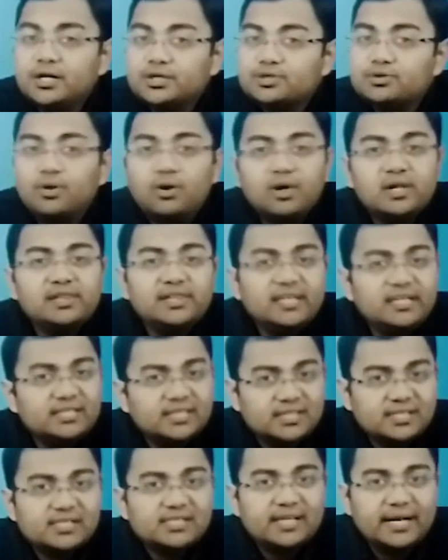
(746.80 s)
So all
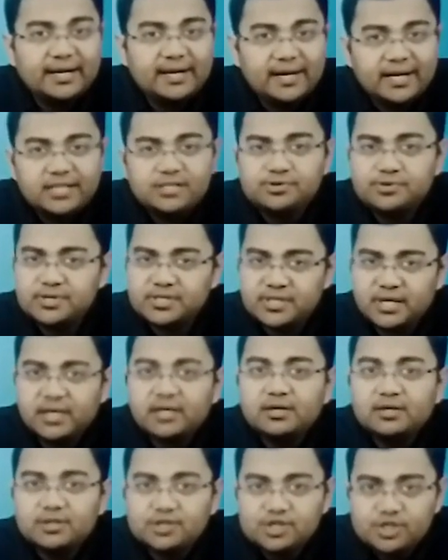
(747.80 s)
these are the satellites which
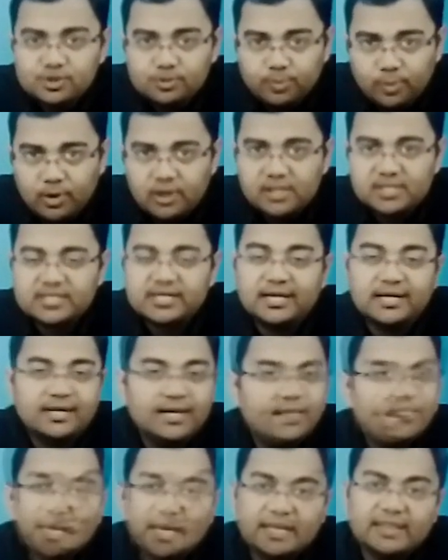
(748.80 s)
are small
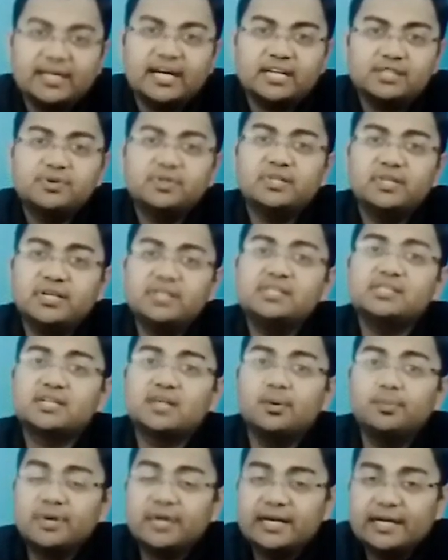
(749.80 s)
satellite, and that's why there is
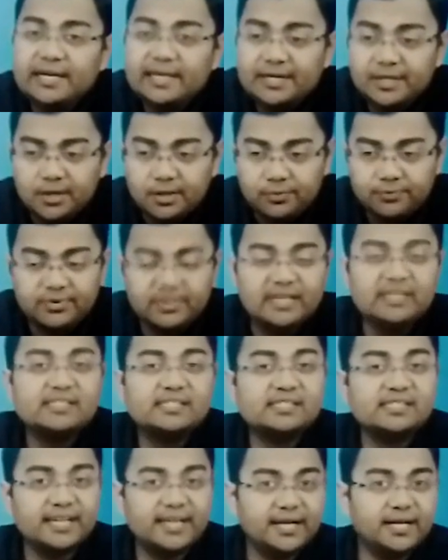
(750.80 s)
completely different
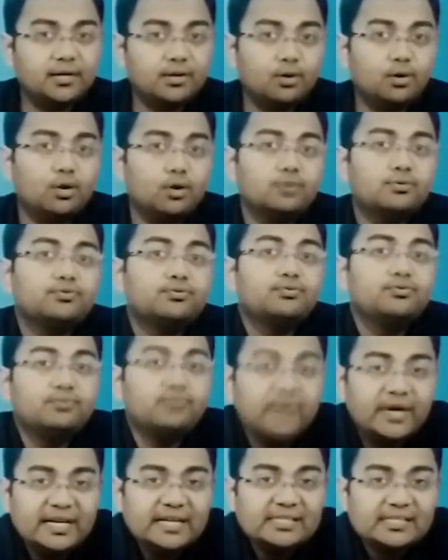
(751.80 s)
set of
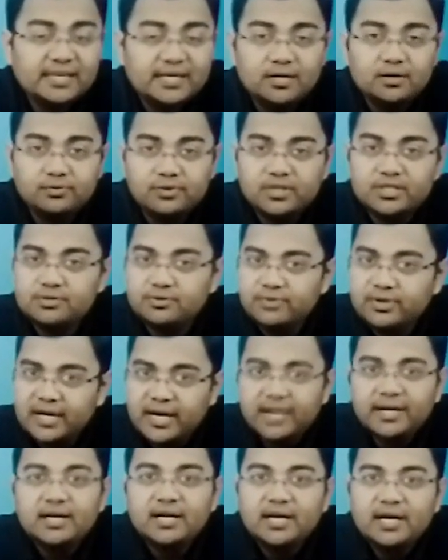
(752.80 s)
ways in which we
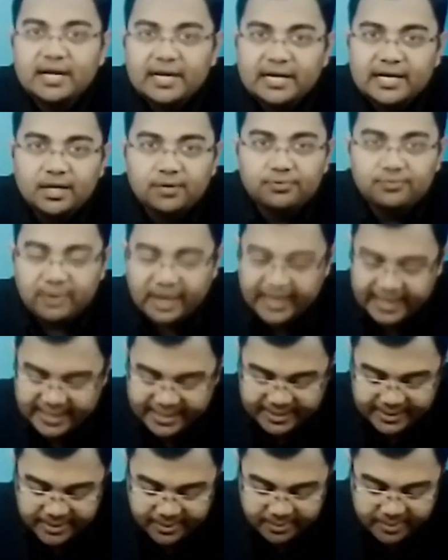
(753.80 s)
are
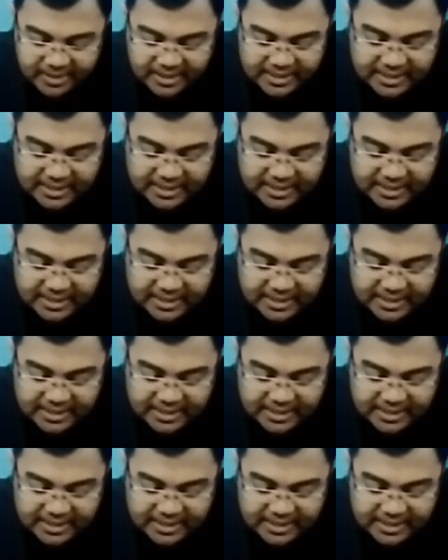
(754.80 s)
defining them.